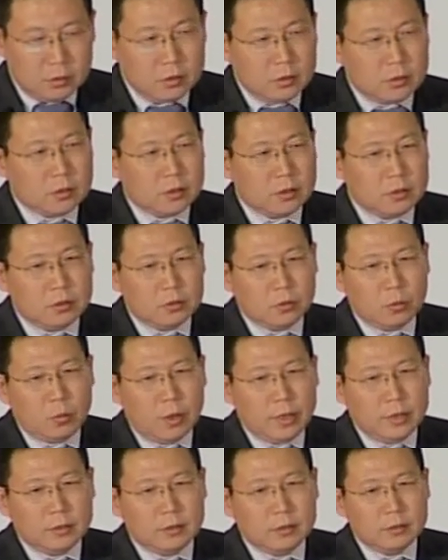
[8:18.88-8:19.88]
So
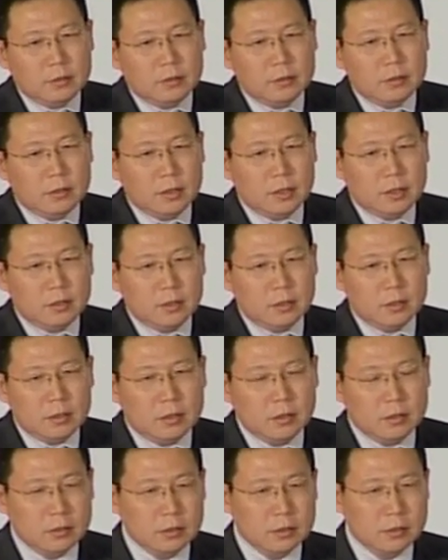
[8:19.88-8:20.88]
when the
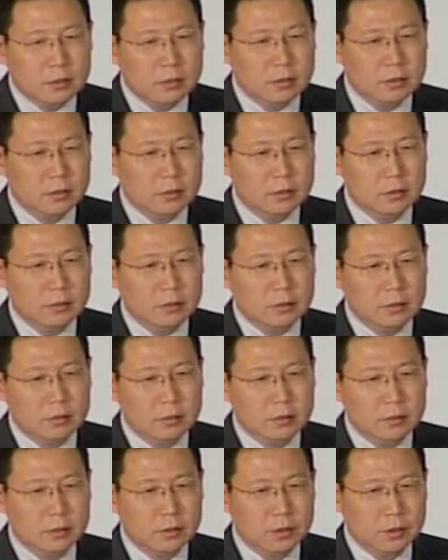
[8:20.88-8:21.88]

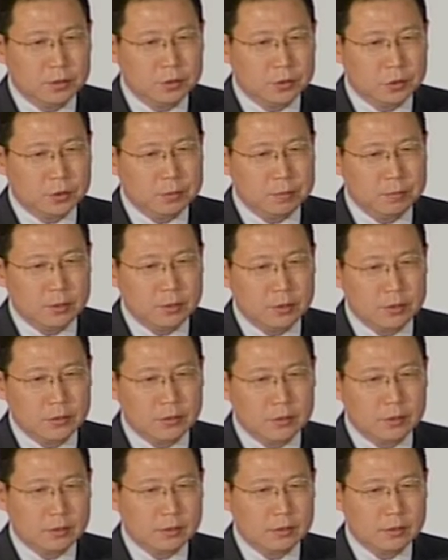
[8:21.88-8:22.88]

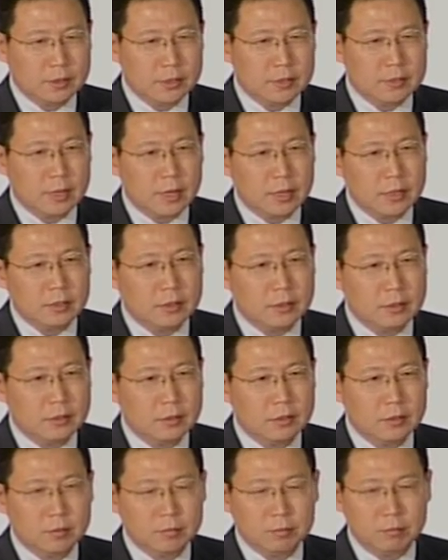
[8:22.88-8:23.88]
Europeans' design
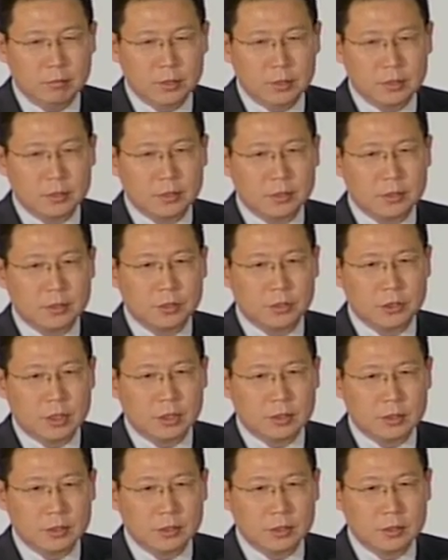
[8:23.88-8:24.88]
meets the
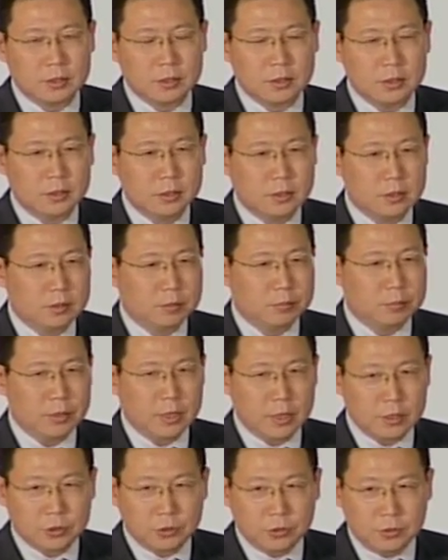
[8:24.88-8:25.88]
Chinese
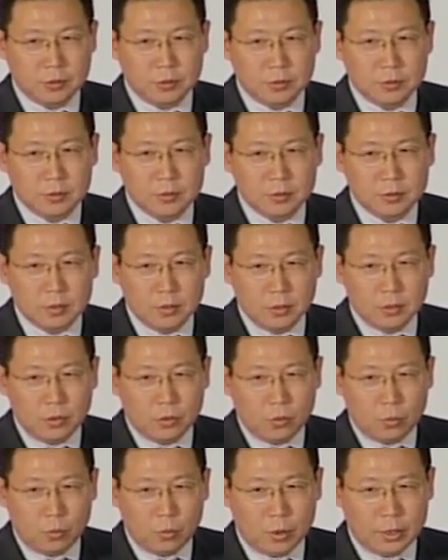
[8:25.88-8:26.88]
production,
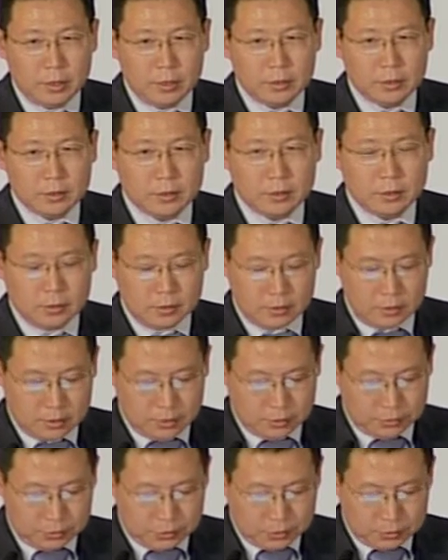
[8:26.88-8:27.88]
when
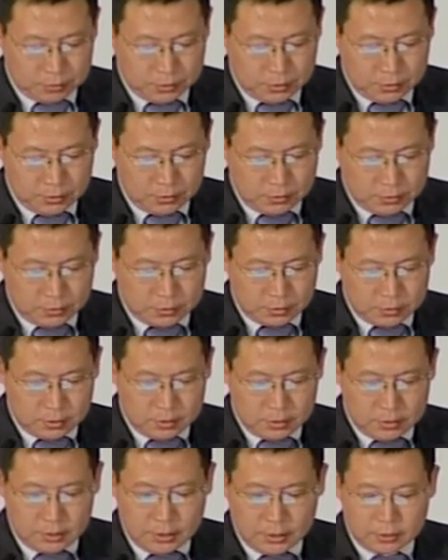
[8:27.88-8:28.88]
the Europeans'
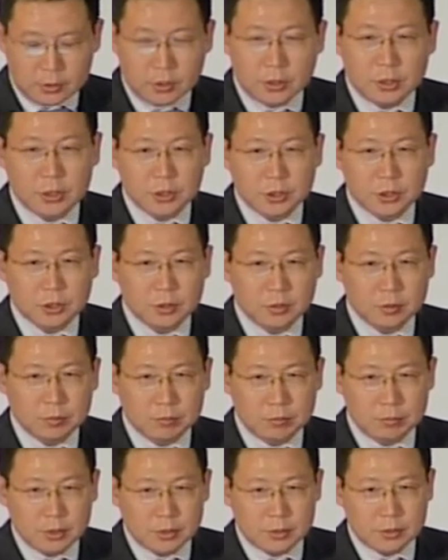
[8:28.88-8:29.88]
technology
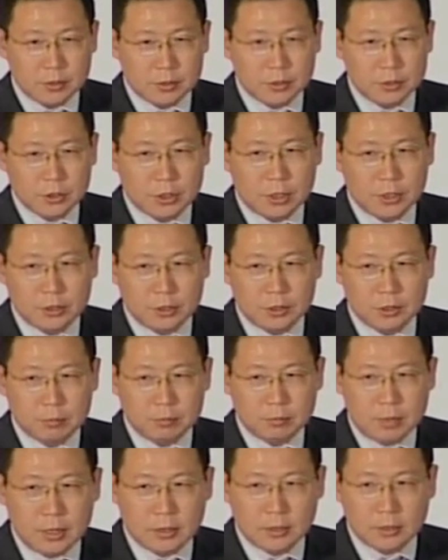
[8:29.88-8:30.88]
meets the Chinese
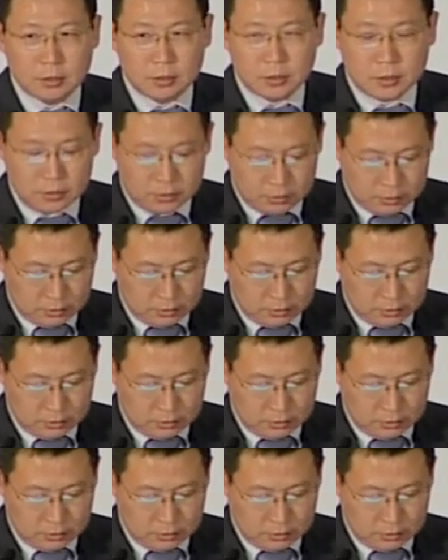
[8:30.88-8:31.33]
market,